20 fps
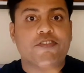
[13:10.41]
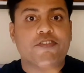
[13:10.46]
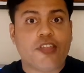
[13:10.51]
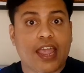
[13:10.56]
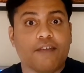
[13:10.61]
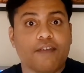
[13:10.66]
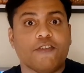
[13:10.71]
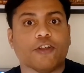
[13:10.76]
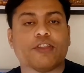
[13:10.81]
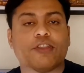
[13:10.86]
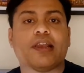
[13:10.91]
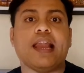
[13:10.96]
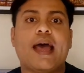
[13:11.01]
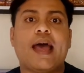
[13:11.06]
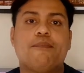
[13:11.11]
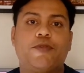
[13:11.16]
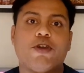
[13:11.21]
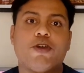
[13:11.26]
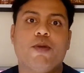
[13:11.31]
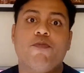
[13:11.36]
saved on the
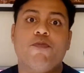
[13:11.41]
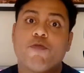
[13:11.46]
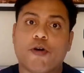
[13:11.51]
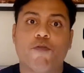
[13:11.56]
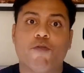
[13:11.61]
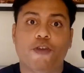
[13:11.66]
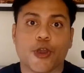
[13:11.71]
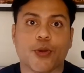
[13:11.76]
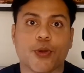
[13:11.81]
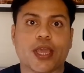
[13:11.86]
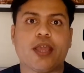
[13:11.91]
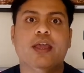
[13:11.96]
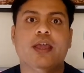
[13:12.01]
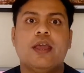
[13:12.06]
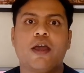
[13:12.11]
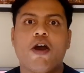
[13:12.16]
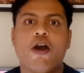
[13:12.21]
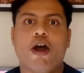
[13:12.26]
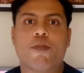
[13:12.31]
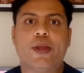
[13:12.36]
laptop for viewing
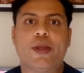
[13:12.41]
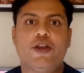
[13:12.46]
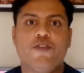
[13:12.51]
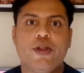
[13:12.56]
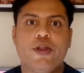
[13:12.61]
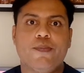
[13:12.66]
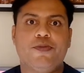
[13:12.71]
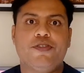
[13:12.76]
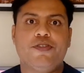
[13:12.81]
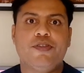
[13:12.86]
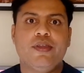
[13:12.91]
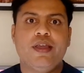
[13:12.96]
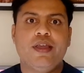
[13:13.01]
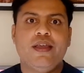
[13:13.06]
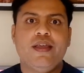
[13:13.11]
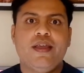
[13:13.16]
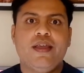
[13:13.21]
on my trips.